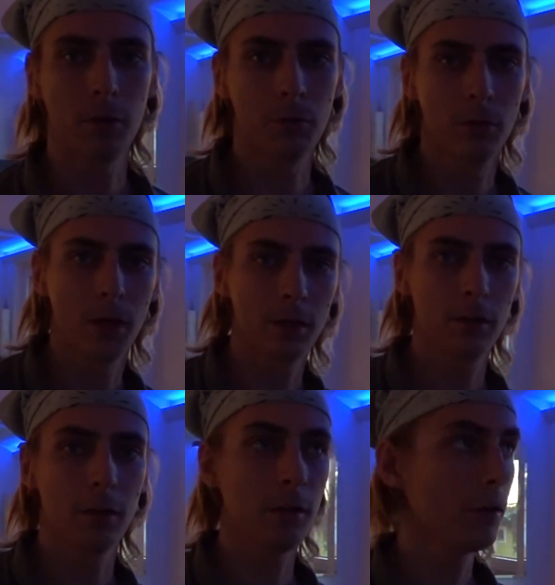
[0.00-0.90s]
How do you like
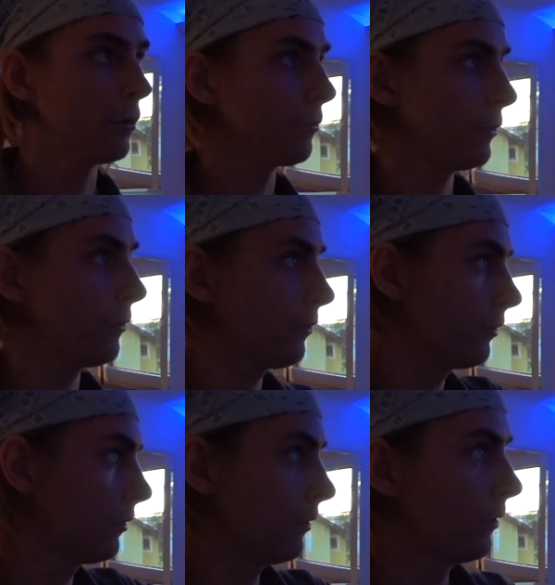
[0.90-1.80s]
the idea of this
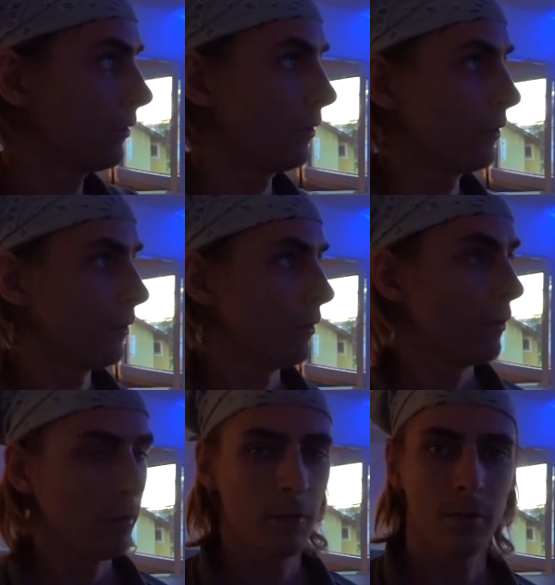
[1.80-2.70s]

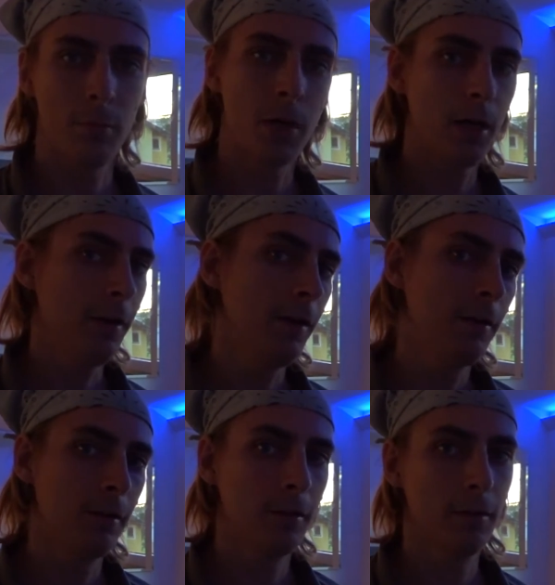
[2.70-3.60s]

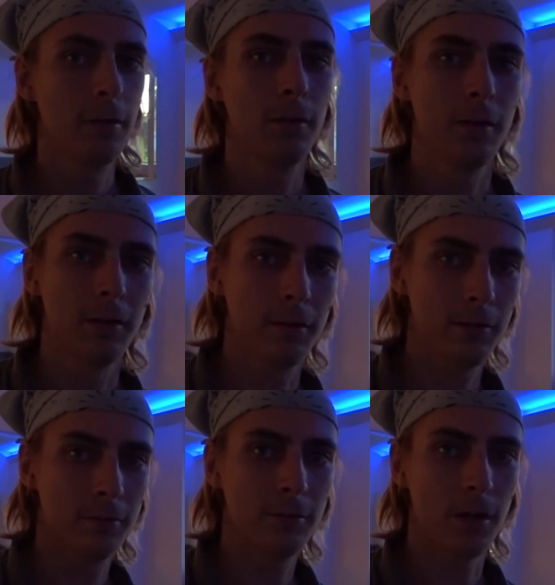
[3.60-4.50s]
semi-hidden
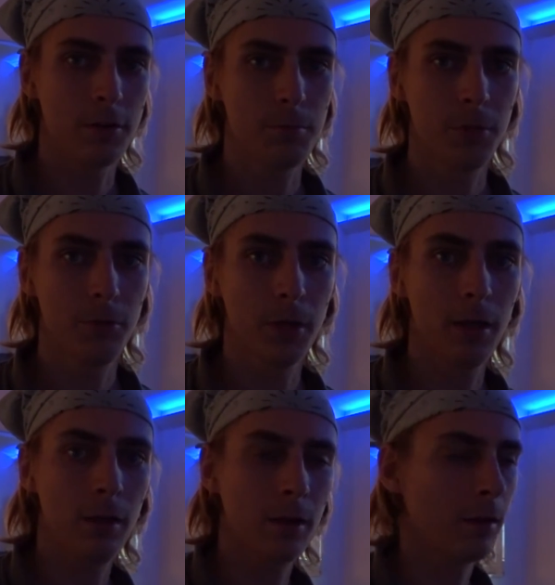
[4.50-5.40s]
RGB
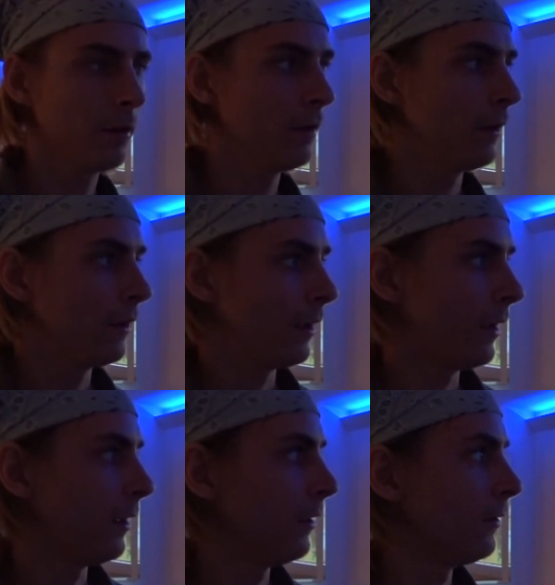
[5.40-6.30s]
rail?
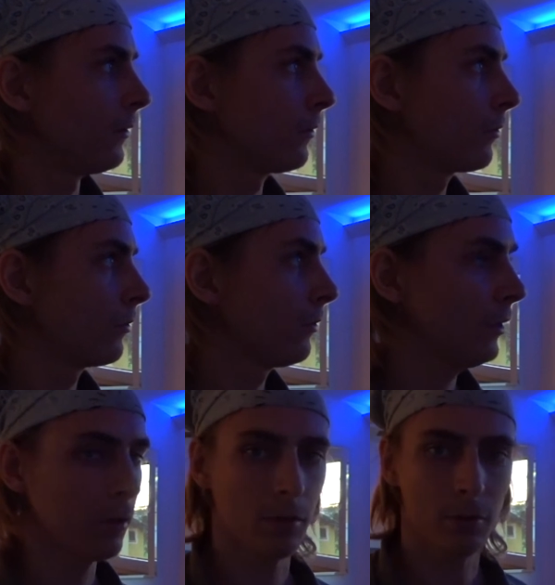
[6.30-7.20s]
And
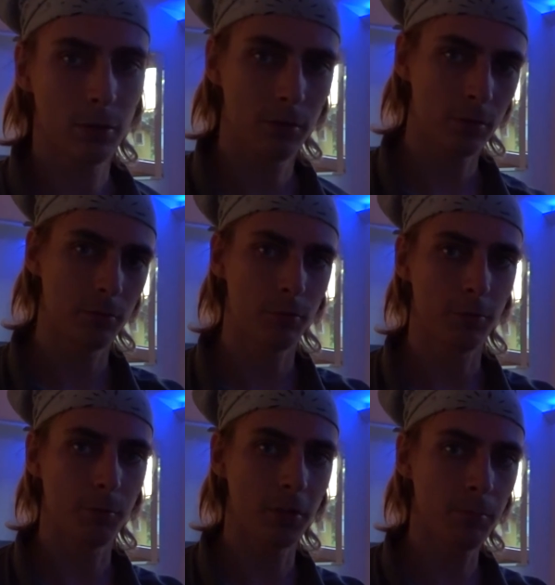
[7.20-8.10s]
yeah, give it a
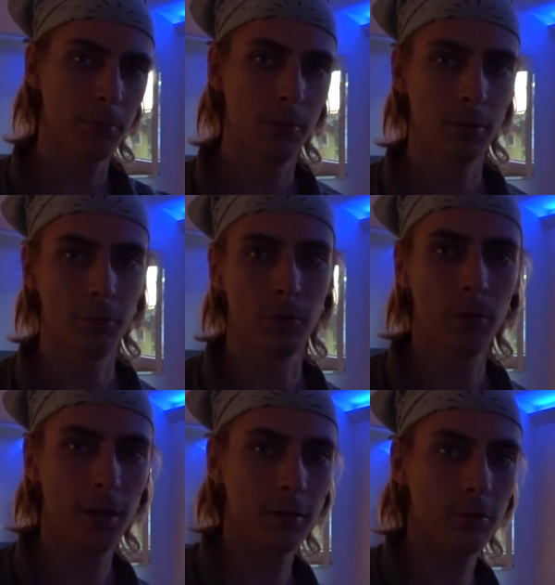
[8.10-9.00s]
thumbs up if you do
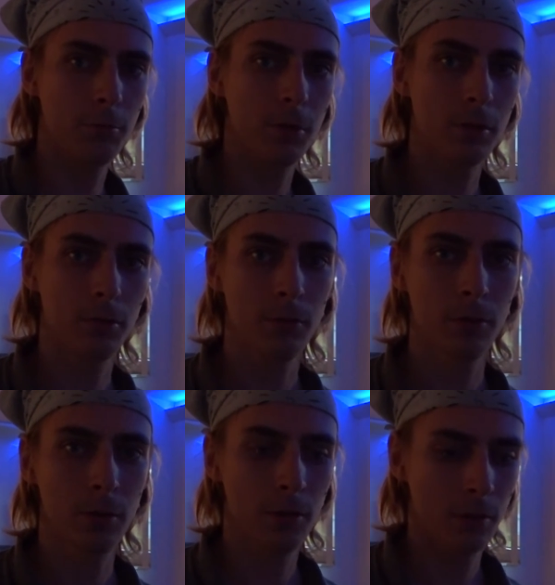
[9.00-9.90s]
like this video,
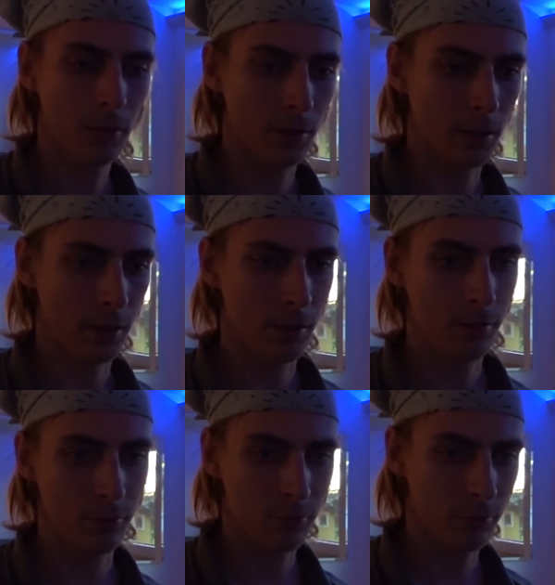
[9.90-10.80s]

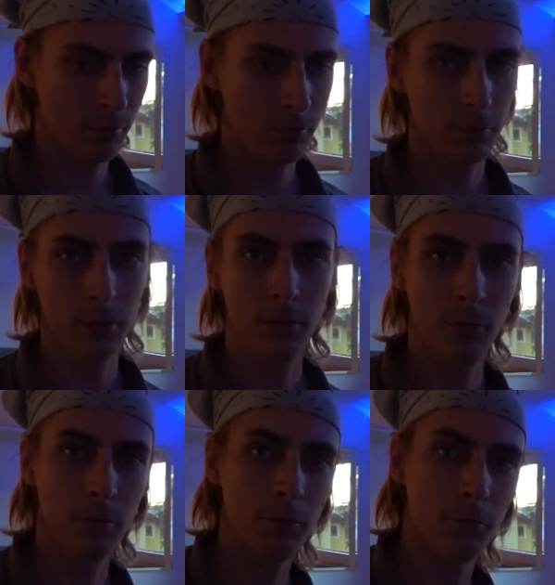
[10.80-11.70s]
and stay
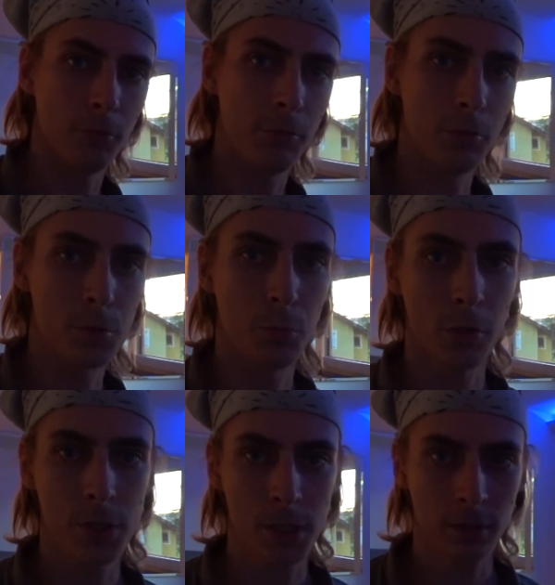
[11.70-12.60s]
tuned for future
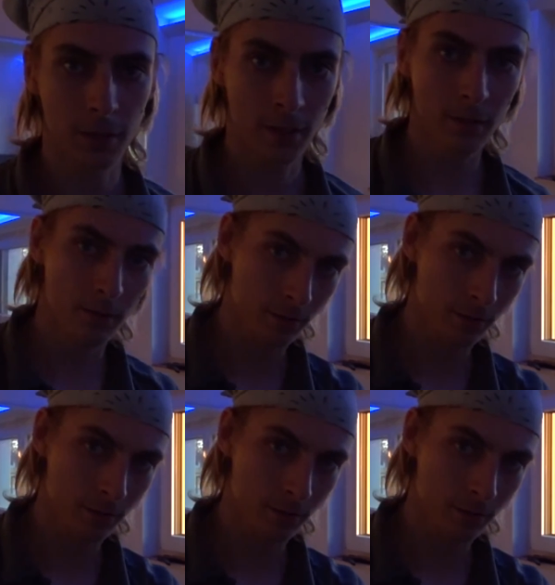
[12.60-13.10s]
project, and